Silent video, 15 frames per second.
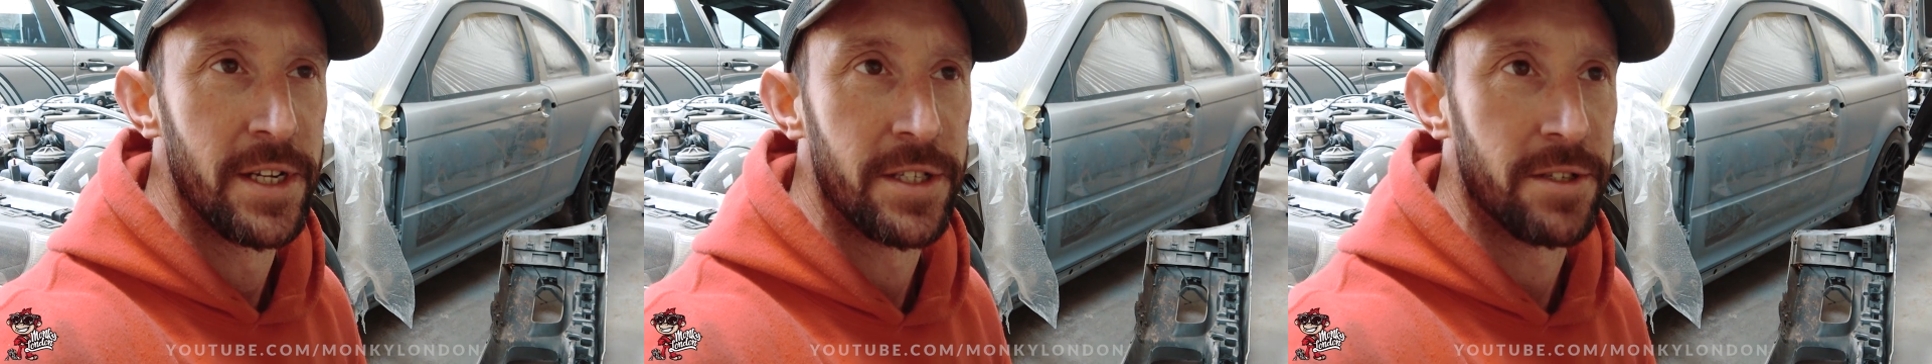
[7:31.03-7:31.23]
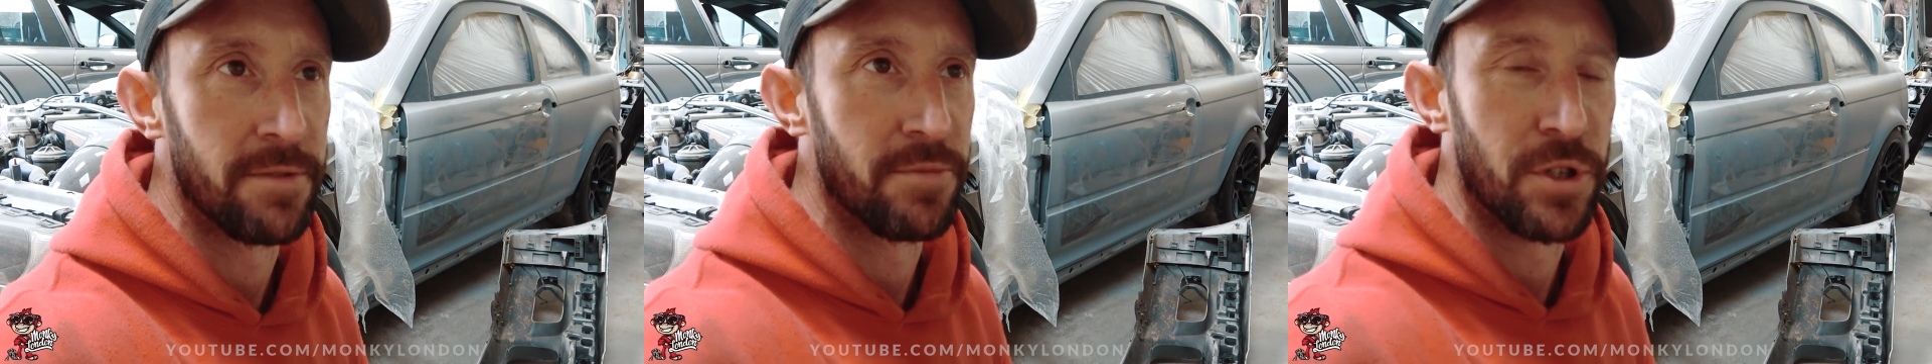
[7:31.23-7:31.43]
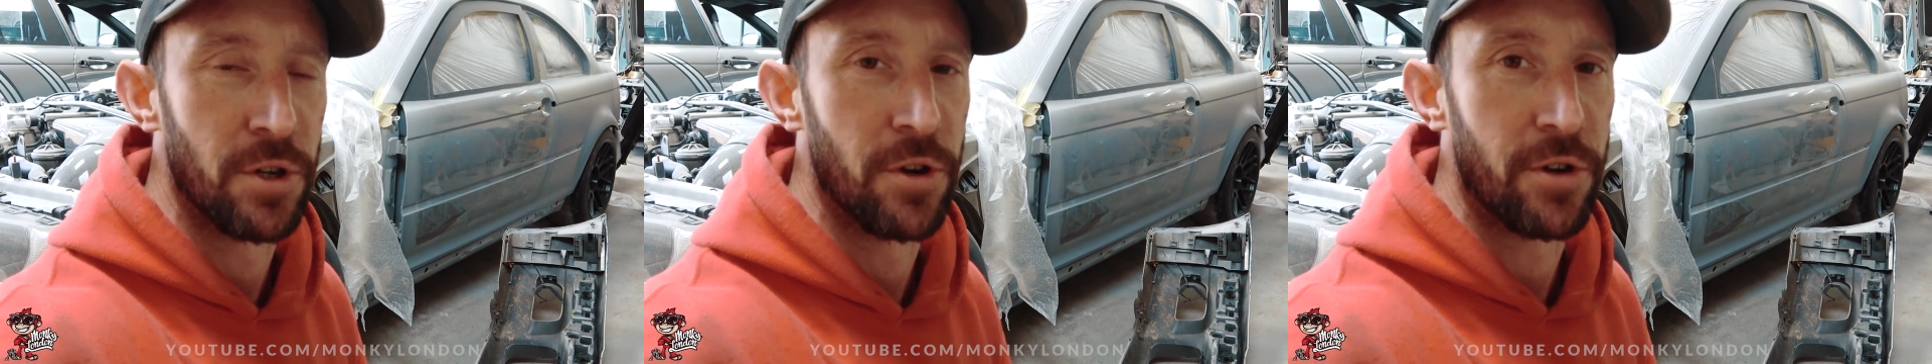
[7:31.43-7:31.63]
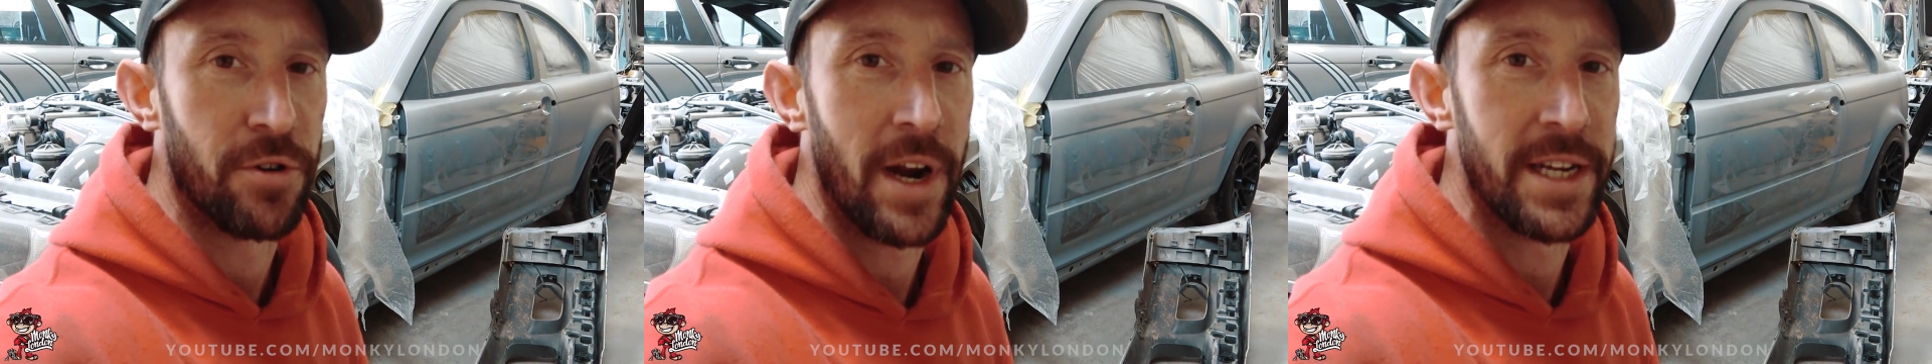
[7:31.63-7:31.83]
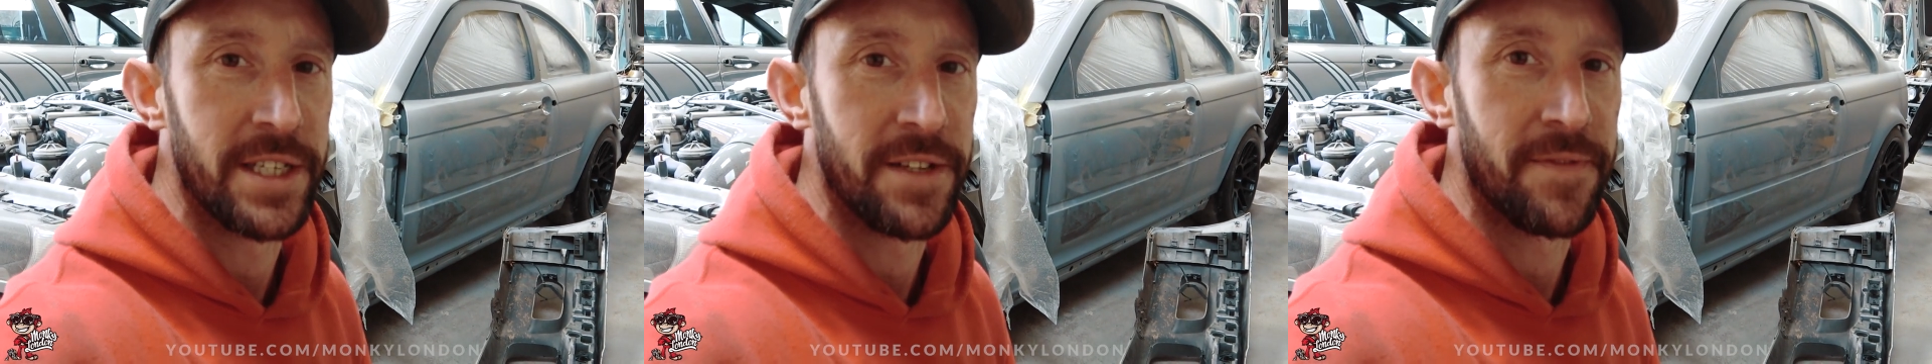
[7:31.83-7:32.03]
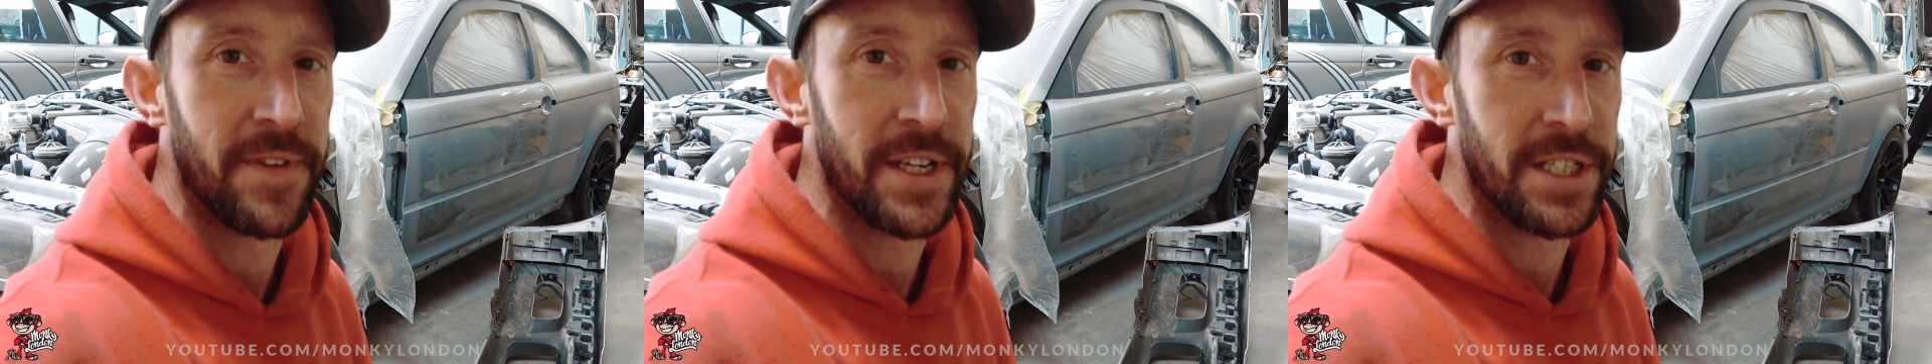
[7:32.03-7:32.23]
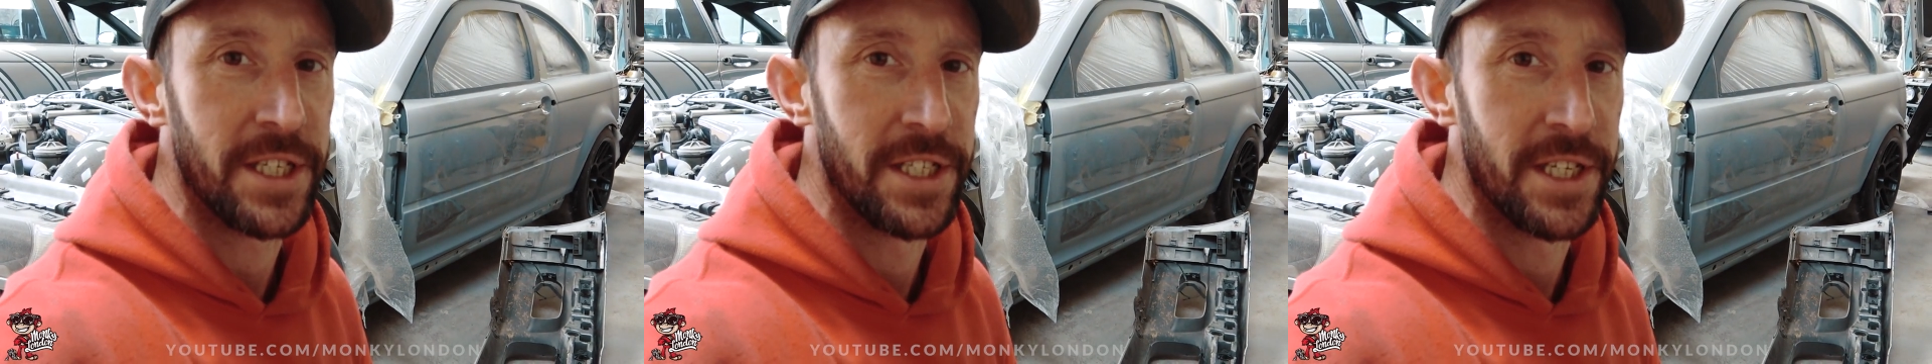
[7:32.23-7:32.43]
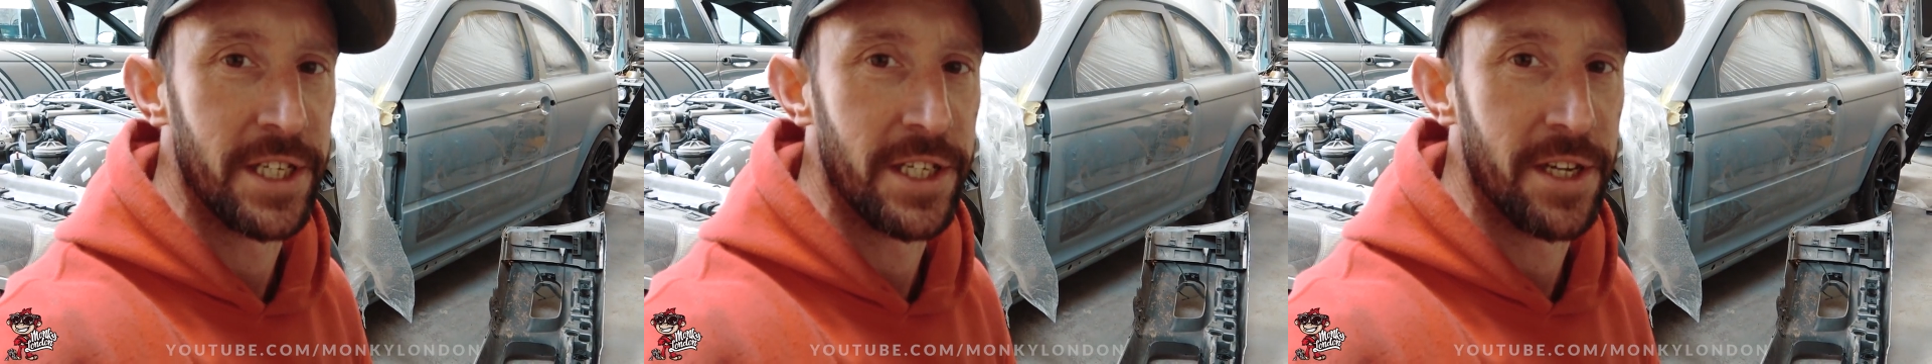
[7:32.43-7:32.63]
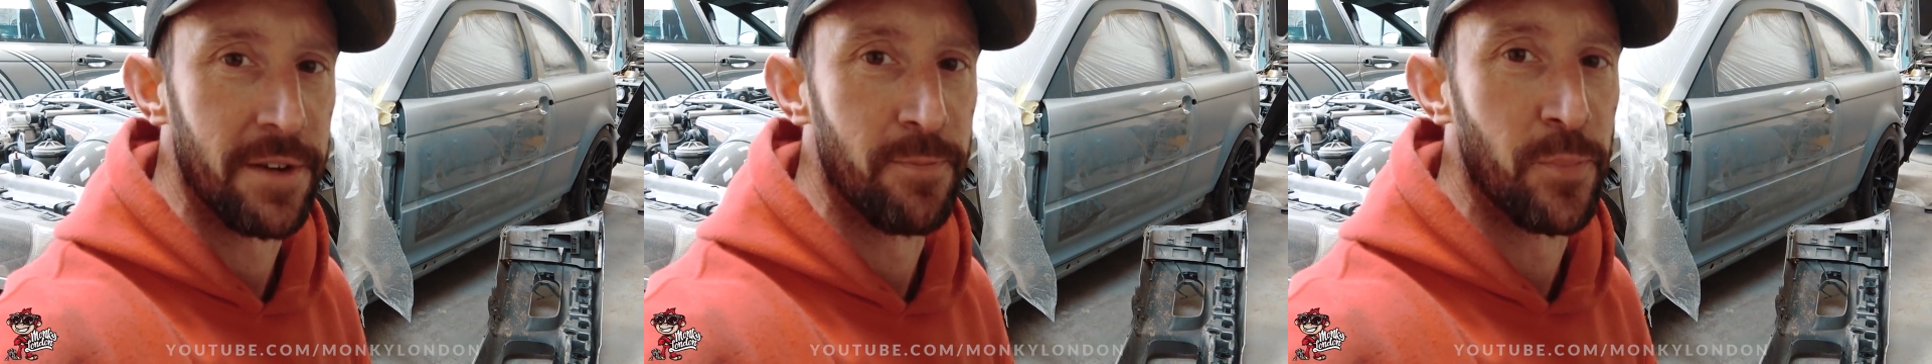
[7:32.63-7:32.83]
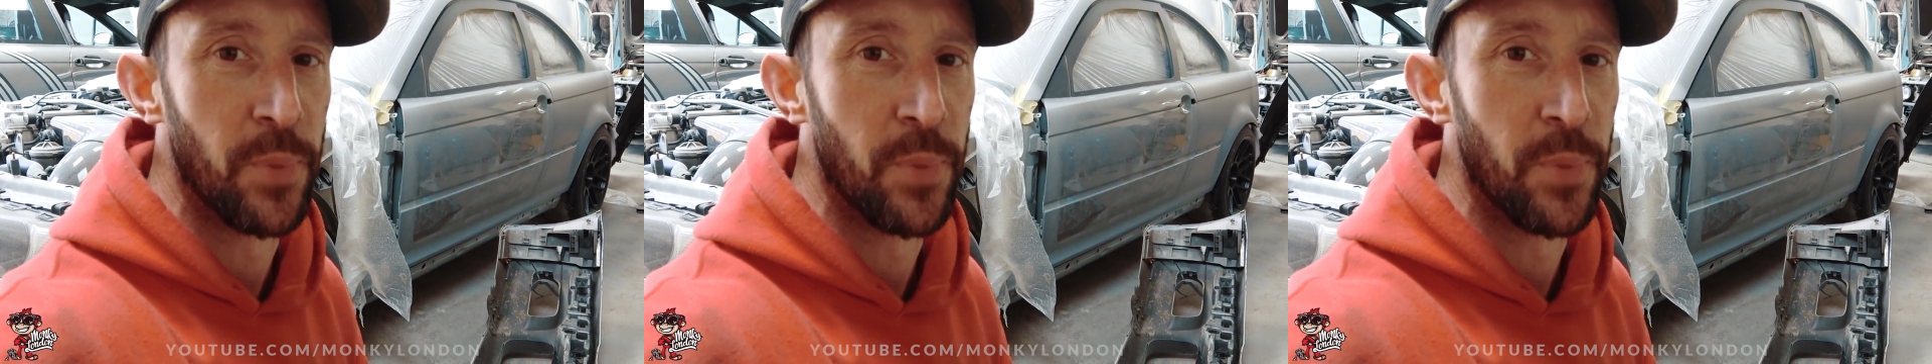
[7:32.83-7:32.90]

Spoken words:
some sort of crazy fixing system.